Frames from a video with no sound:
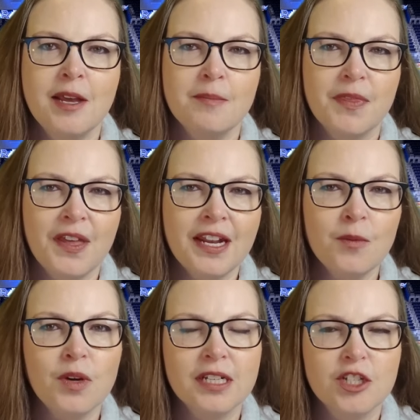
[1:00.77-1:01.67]
But then
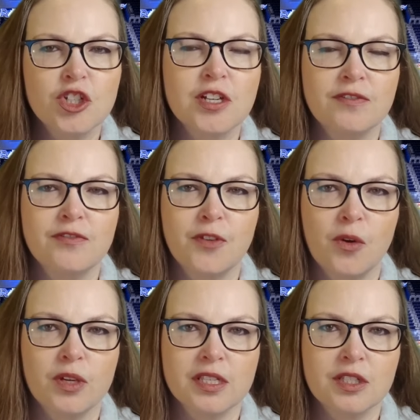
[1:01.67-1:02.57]
I want to shift
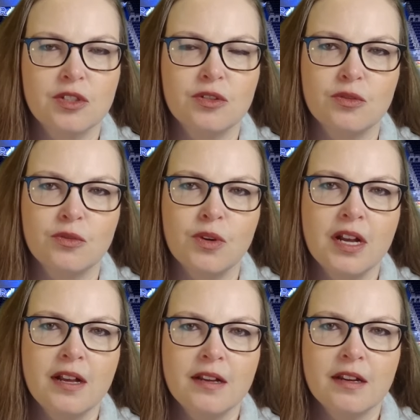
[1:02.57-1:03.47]
focus to
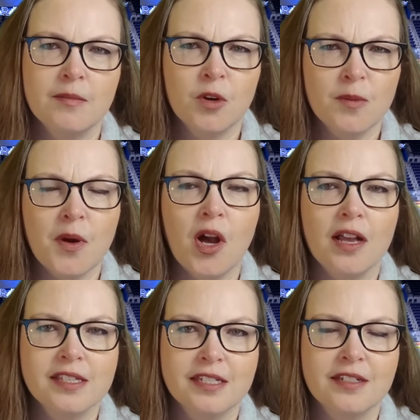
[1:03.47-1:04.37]
a more
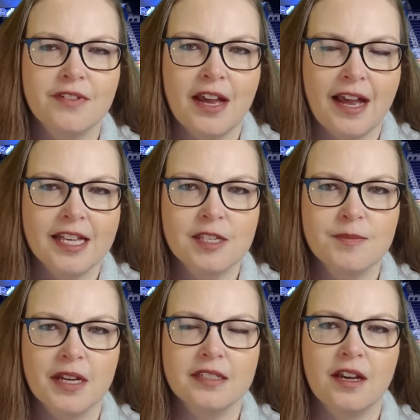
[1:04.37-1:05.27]
positive
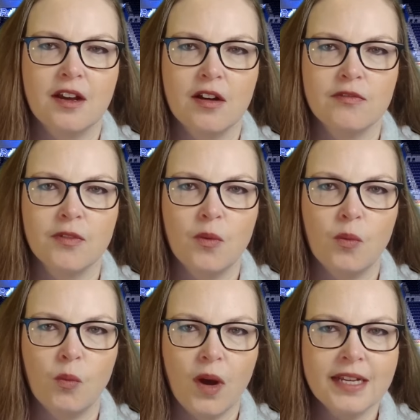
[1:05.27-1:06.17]
aspect of
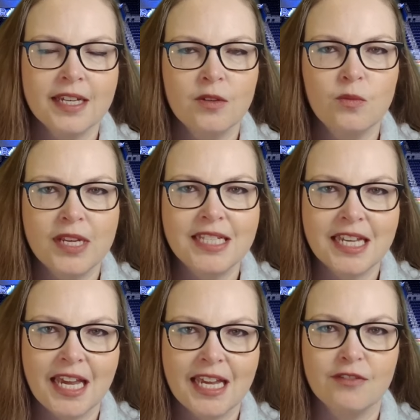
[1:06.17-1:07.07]
what can we
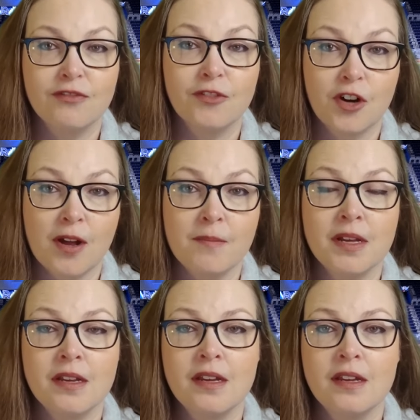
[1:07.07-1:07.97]
take
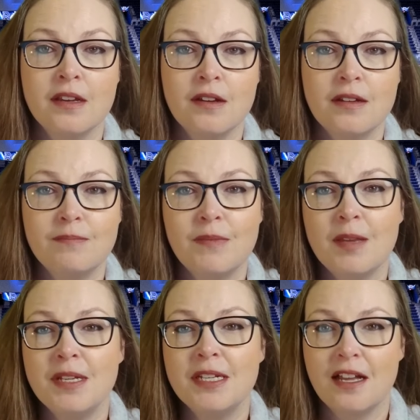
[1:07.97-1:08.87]
from
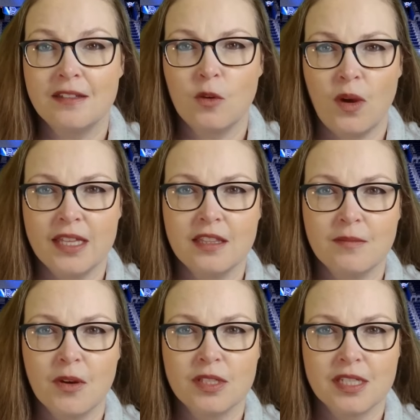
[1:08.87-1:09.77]
maybe not quite
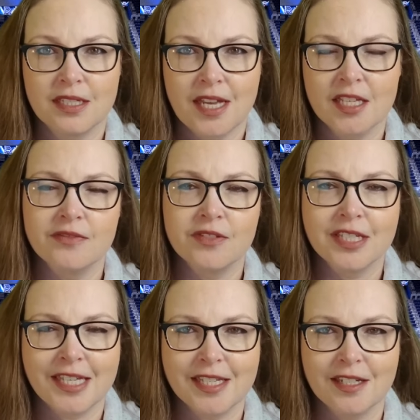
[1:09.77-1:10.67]
the most successful
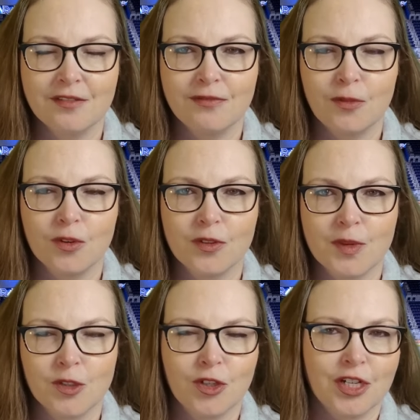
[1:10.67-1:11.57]
season for the
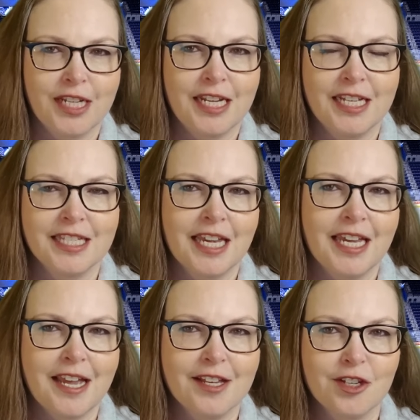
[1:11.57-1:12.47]
Montreal Canadiens
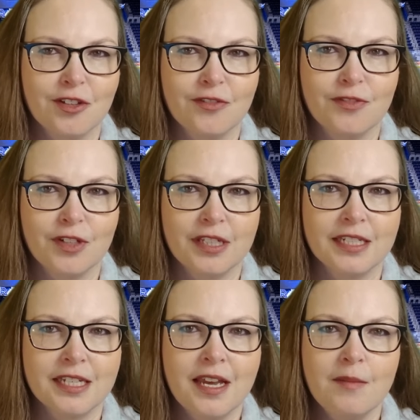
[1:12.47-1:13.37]
AHL
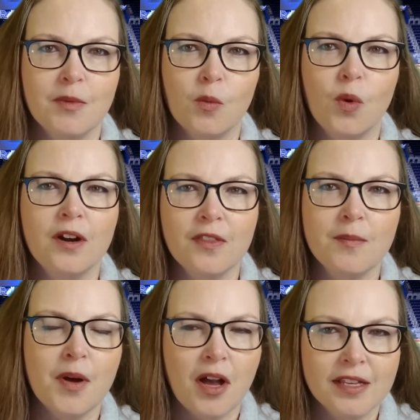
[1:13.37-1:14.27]
affiliate, but what are
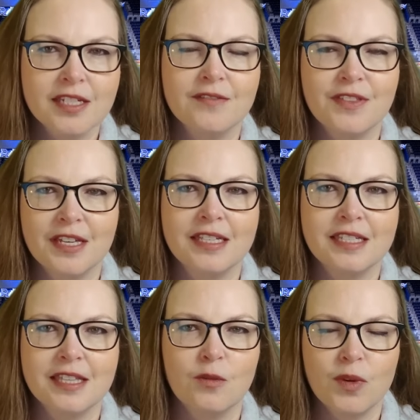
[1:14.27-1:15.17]
the positive
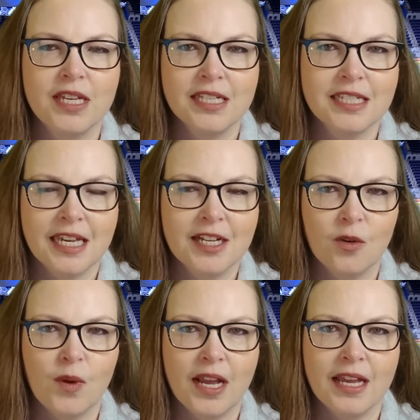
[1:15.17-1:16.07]
things that we can take
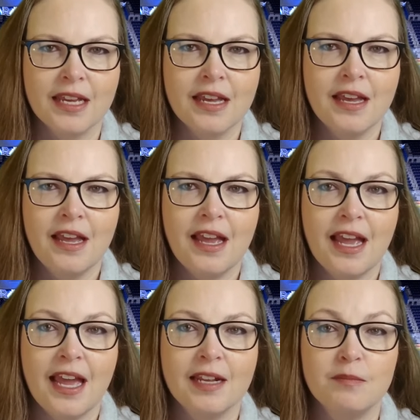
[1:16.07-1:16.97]
away
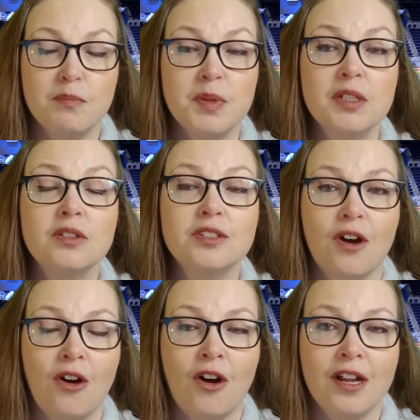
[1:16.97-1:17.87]
and build
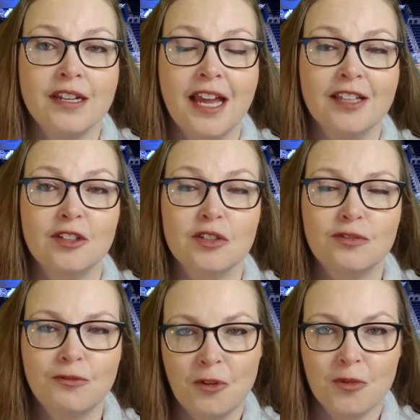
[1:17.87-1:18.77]
on and look
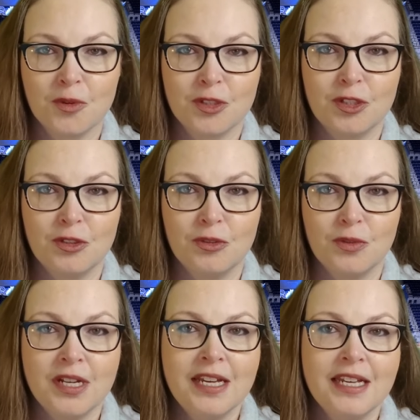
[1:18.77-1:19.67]
forward
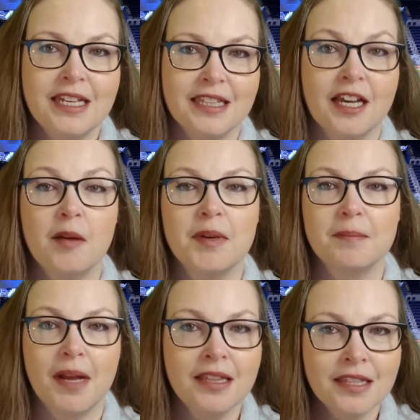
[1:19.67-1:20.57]
to in the
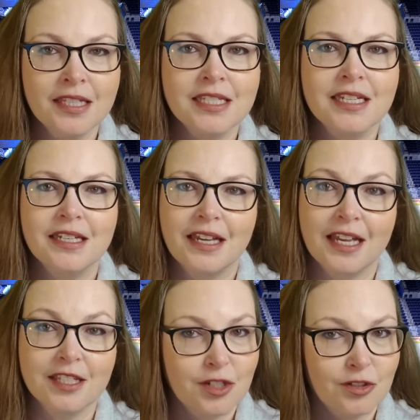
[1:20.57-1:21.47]
coming months
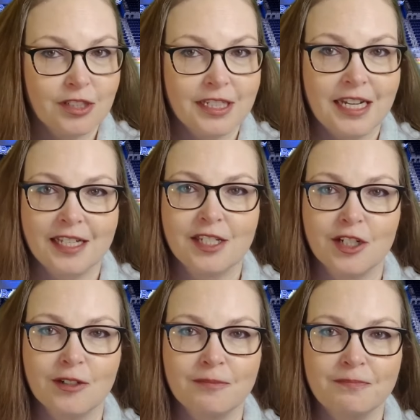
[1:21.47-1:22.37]
and certainly next
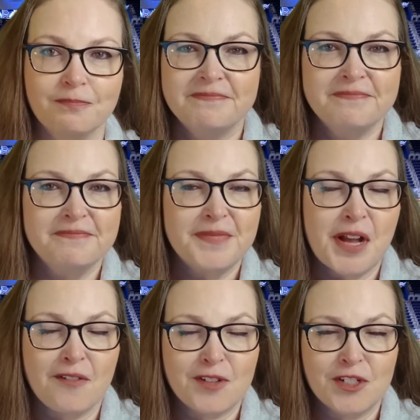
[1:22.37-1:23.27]
year?
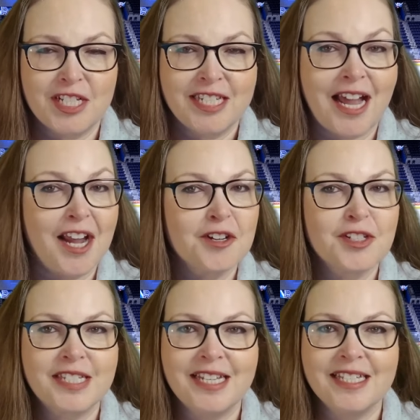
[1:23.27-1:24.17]
After an entire
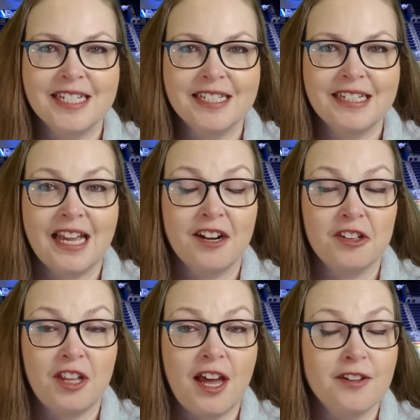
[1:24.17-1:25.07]
season and a
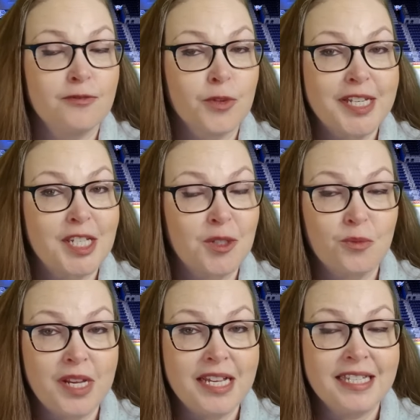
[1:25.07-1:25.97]
lot of
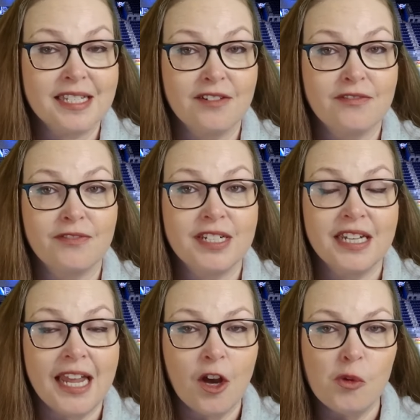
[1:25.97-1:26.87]
recent weeks of
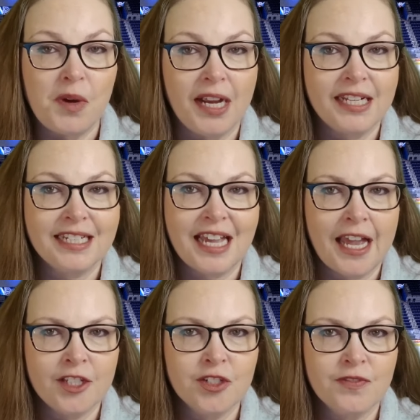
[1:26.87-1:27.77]
nail biting,
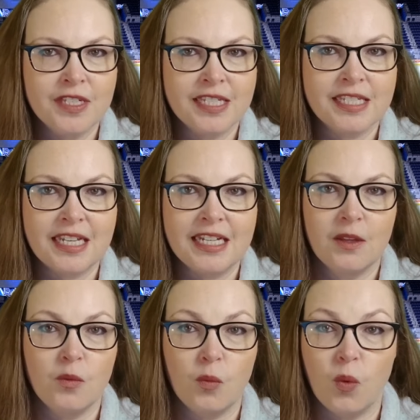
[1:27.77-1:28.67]
edge of the
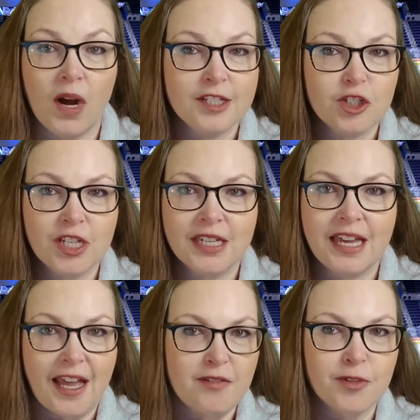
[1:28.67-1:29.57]
seat, watching
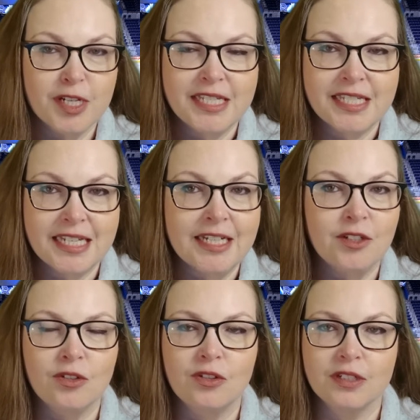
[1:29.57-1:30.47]
every
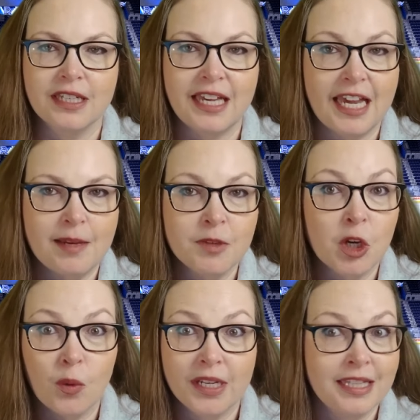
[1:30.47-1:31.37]
single game
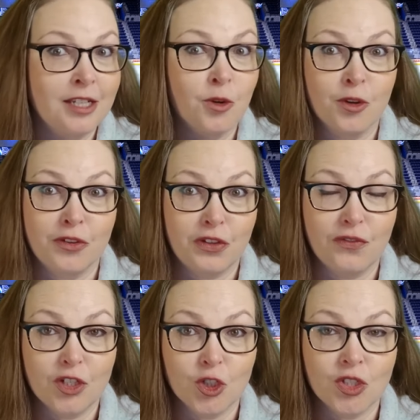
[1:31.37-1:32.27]
going in the North
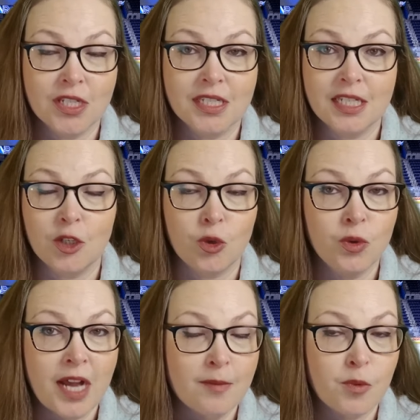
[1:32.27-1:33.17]
Division to see
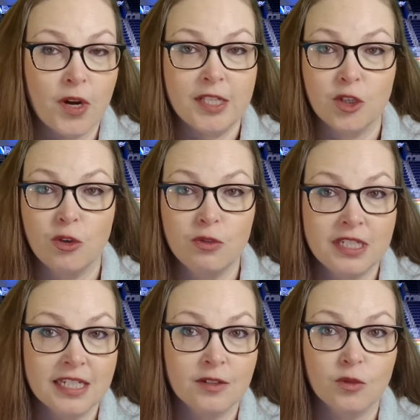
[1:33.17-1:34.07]
who got points, who
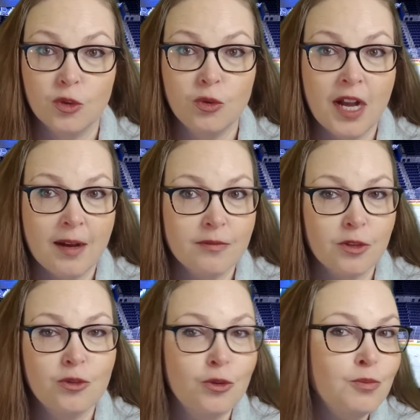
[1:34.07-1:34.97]
didn't, who got
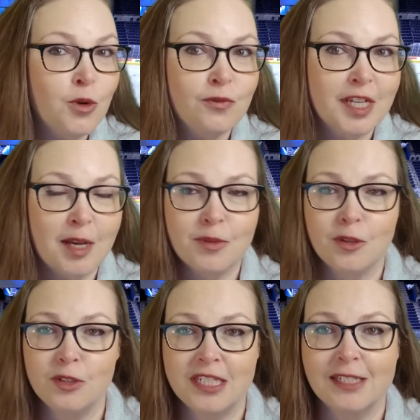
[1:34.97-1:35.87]
who moved up,
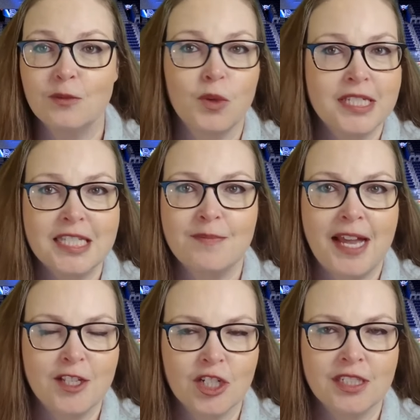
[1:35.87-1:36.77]
who didn't, what's the
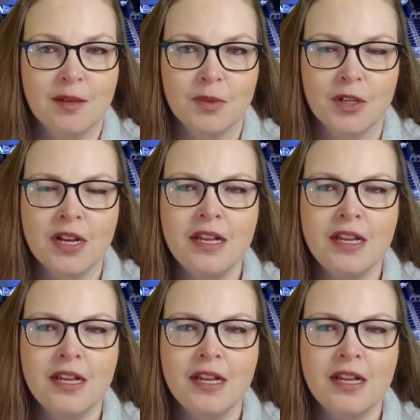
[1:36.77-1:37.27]
magic number.